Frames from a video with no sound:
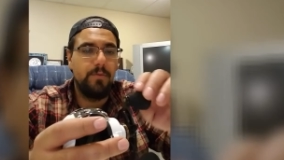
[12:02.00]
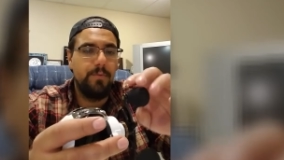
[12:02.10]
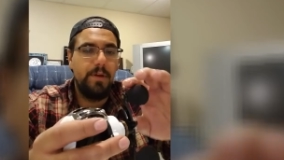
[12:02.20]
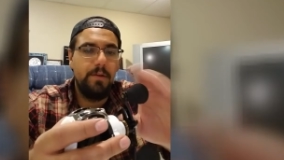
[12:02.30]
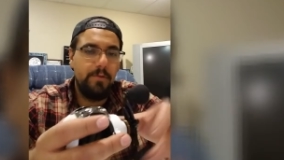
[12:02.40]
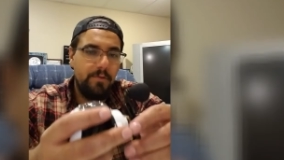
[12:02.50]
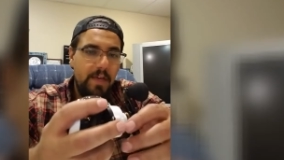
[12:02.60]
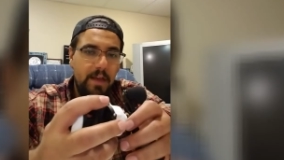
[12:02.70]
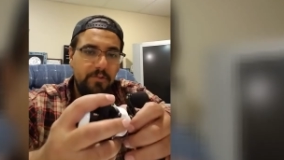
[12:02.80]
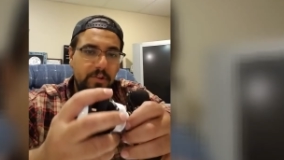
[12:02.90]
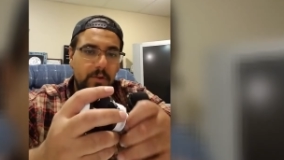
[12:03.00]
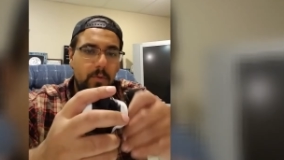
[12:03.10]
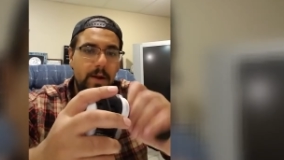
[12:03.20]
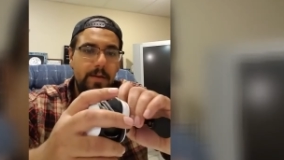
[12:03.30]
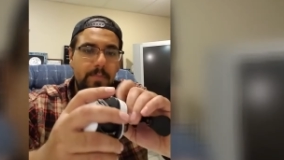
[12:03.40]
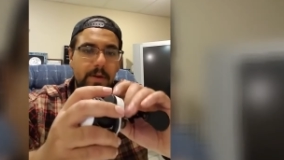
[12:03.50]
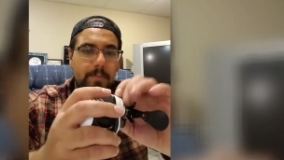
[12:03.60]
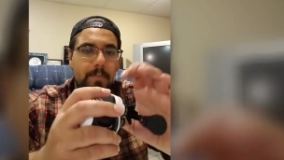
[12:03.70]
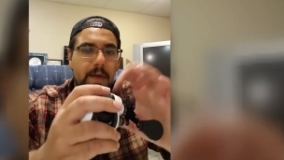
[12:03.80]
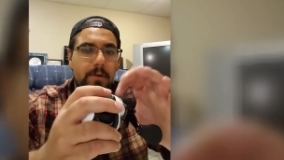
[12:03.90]
reel, there's actually quite a bit of
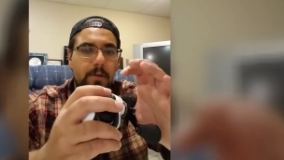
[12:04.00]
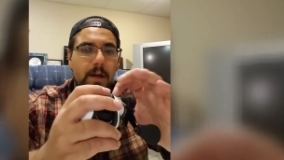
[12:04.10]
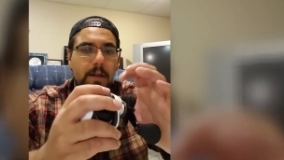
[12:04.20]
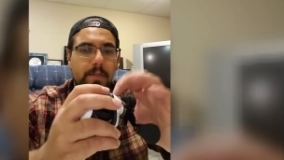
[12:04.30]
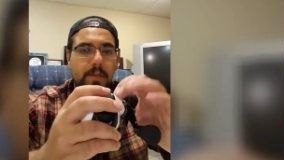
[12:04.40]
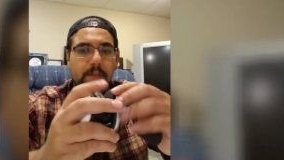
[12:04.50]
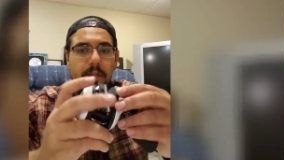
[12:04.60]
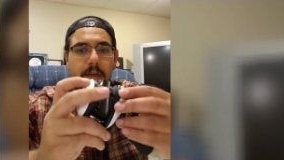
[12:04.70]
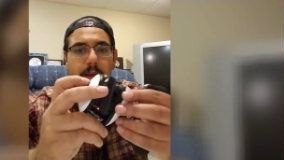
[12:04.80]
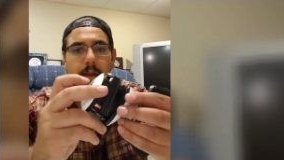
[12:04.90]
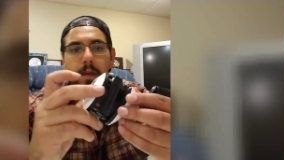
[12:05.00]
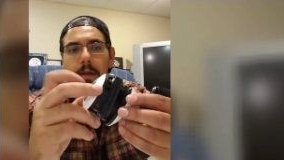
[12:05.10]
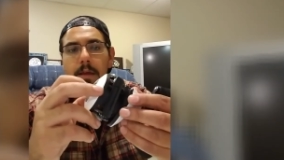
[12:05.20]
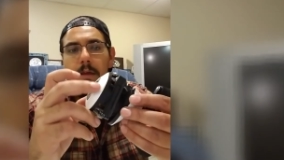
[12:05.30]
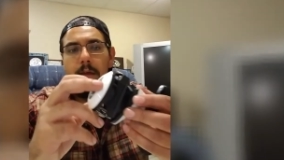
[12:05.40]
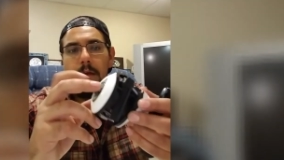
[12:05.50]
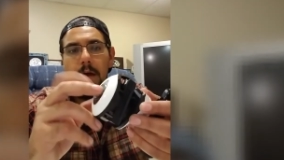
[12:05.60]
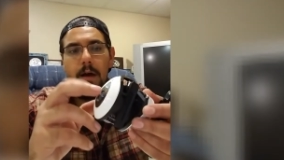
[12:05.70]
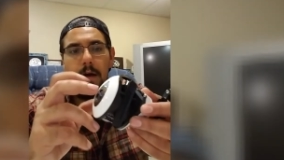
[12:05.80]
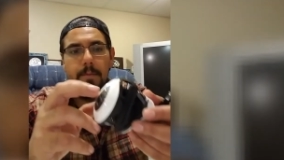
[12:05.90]
metal on this thing.
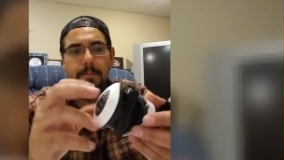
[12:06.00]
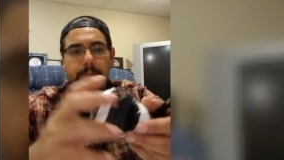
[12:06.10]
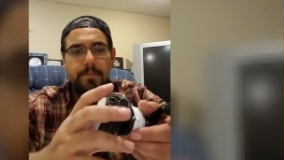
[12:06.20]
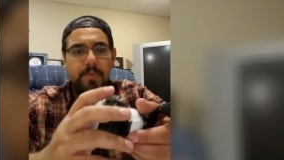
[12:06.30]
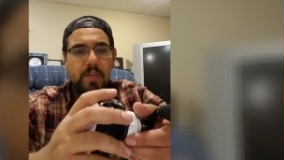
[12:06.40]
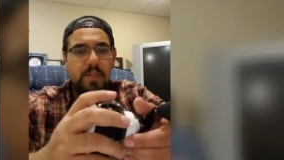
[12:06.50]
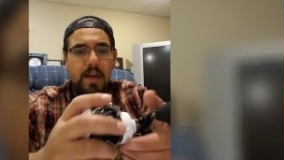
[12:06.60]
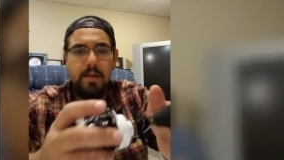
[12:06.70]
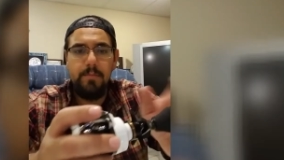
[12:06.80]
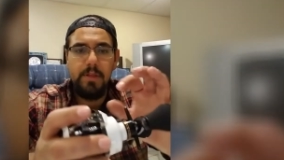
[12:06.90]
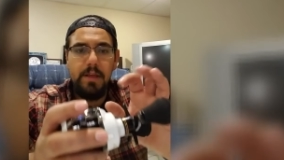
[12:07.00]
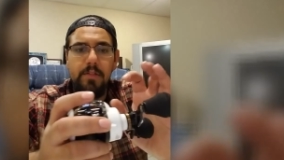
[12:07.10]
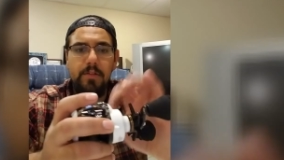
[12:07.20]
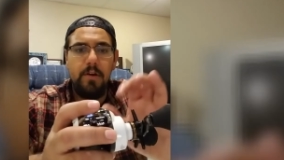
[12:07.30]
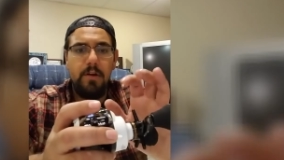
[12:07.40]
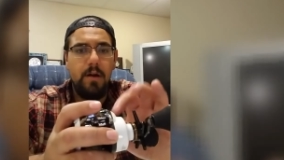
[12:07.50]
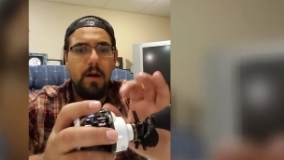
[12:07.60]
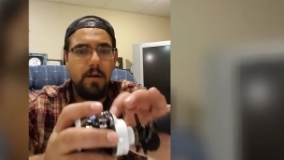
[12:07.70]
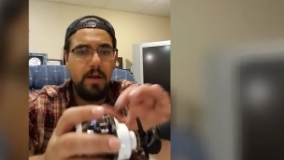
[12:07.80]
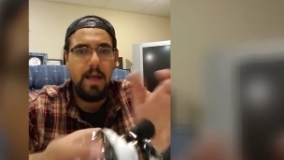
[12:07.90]
The side plates
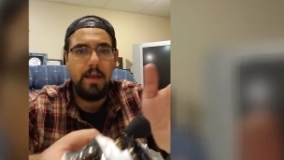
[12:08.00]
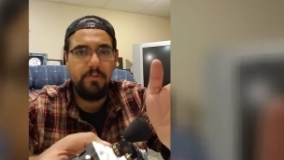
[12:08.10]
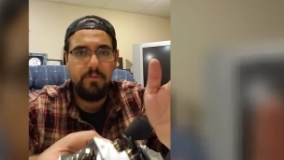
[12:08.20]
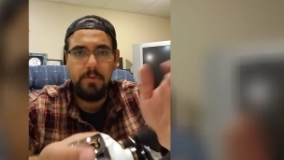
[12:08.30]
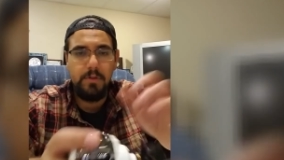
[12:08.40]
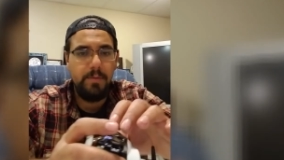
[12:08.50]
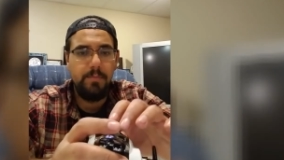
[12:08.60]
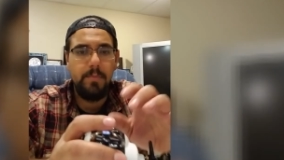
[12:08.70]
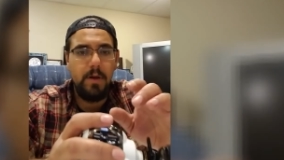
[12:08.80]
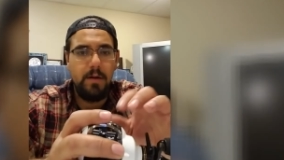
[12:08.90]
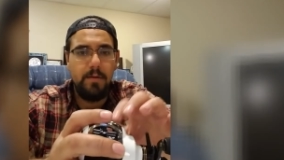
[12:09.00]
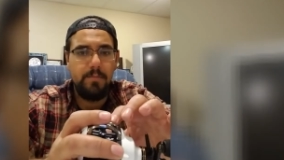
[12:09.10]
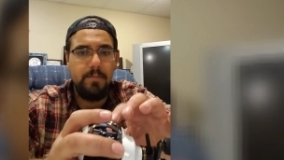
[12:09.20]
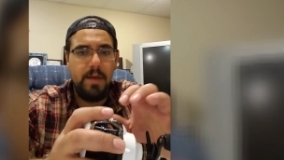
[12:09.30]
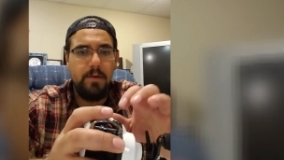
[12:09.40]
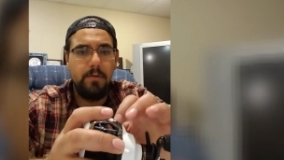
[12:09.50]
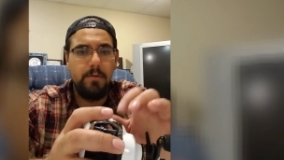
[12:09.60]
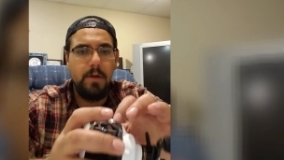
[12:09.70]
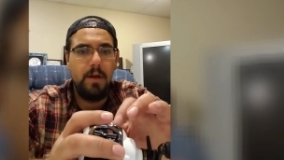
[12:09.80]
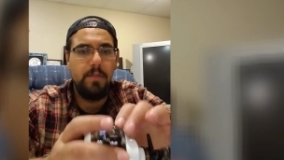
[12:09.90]
are actually metal.
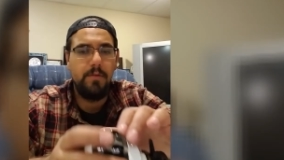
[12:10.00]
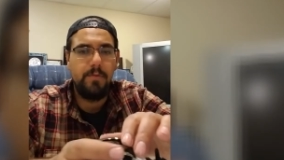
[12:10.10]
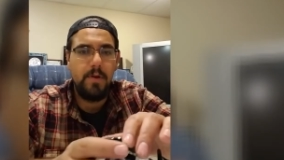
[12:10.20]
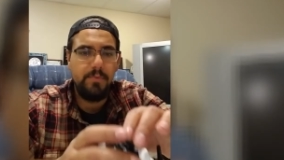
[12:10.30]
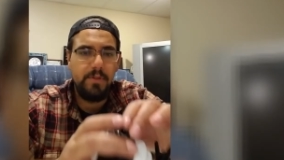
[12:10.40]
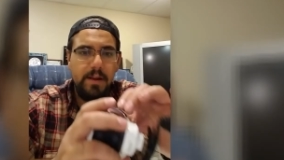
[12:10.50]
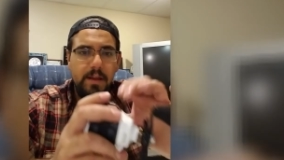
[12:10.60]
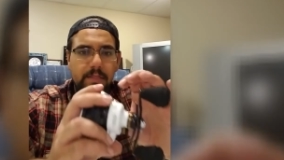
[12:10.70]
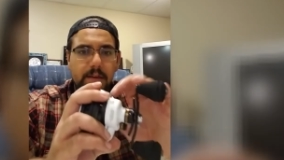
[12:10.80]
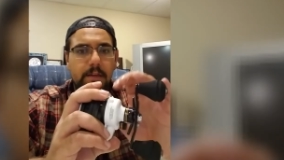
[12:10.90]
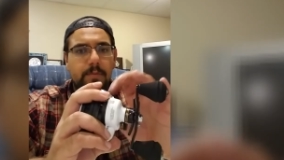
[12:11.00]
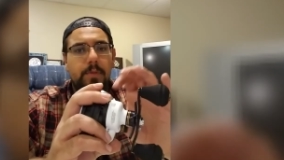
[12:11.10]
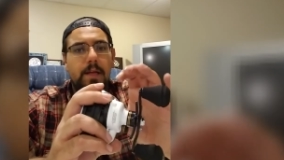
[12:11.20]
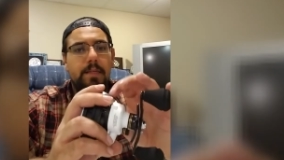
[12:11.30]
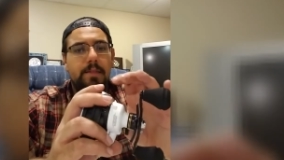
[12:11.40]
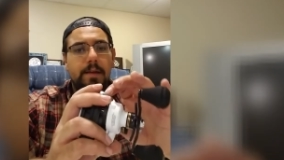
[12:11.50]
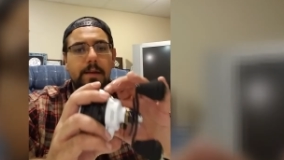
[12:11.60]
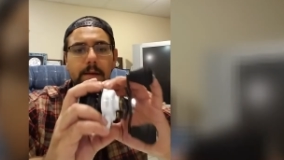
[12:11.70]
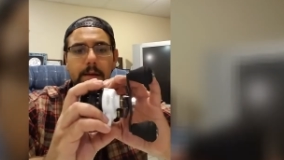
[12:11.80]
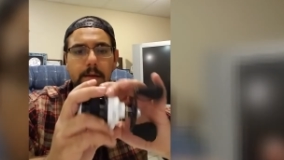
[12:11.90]
The front plate, I think, is plastic.
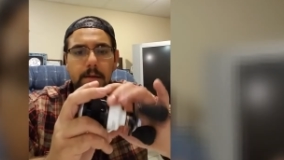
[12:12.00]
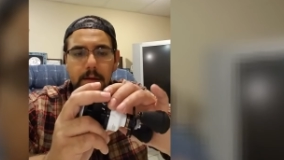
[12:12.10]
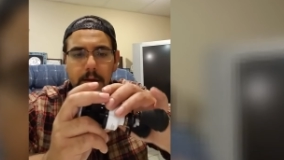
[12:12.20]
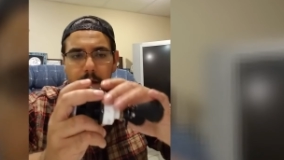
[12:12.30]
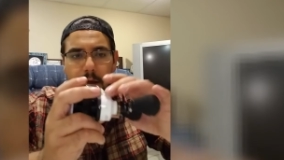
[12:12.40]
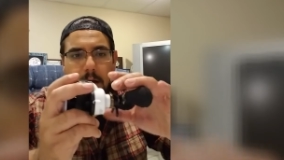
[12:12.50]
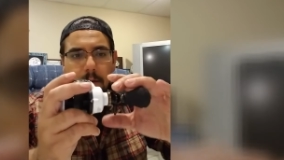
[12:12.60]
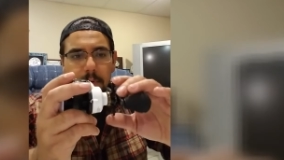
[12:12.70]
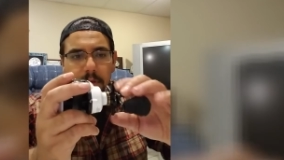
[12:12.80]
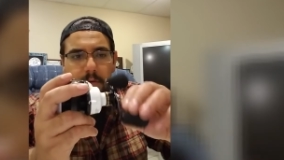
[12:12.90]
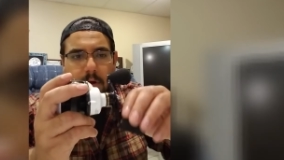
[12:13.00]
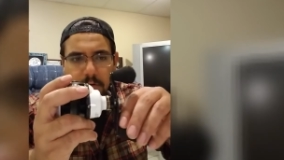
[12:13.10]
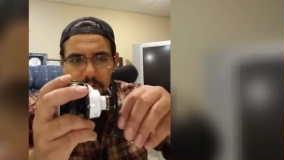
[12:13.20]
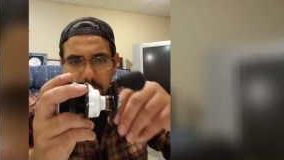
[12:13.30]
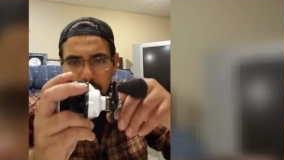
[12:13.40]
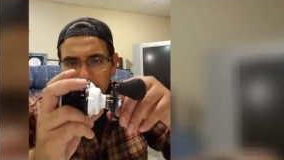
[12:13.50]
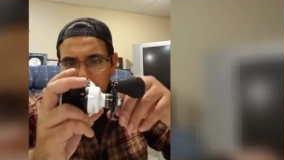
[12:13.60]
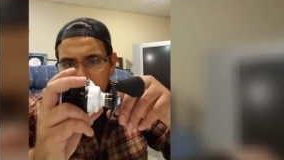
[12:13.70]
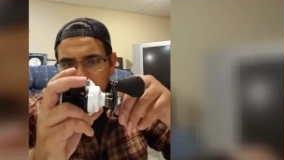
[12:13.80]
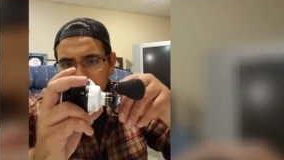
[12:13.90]
And there are some
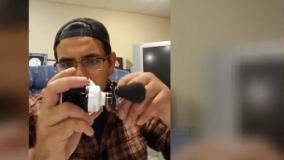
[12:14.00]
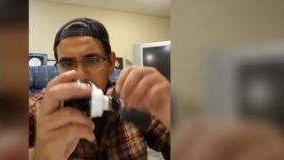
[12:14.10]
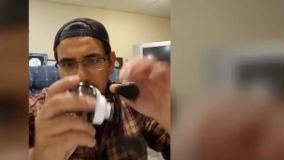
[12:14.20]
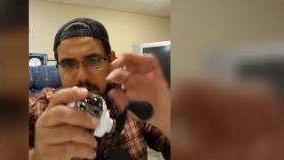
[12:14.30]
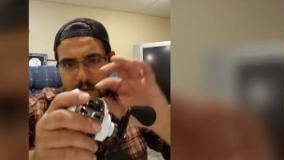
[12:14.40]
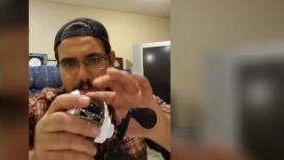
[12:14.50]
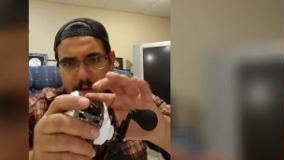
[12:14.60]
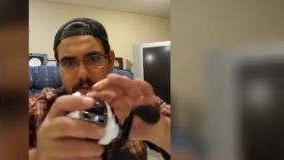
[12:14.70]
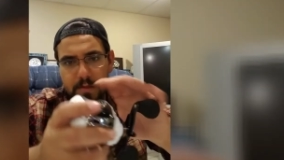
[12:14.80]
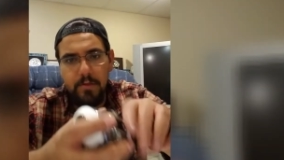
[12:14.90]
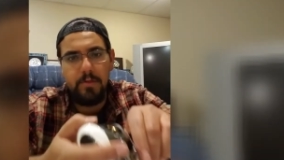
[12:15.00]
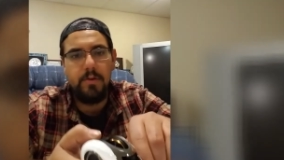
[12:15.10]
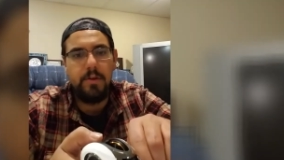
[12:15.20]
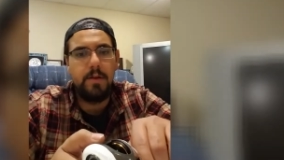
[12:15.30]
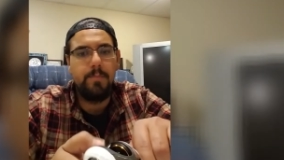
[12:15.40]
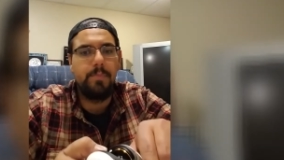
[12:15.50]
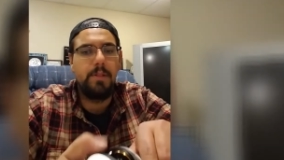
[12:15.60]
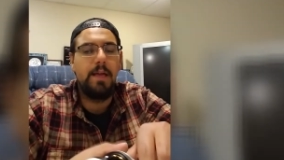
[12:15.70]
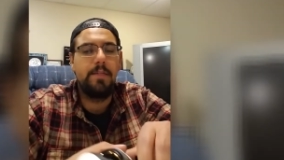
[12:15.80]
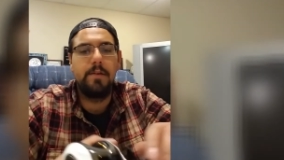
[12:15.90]
noticeable plastic pieces. You know, you got a
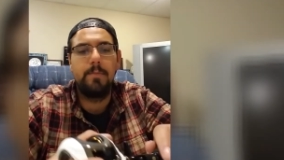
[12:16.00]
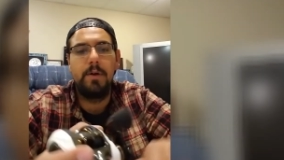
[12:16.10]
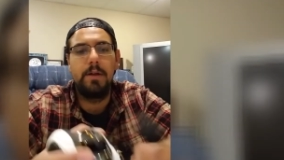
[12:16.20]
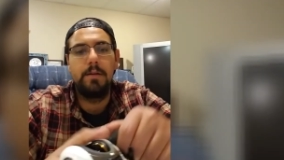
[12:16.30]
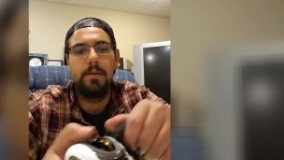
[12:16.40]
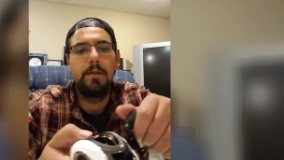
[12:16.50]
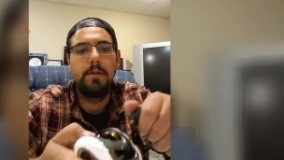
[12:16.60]
plastic button.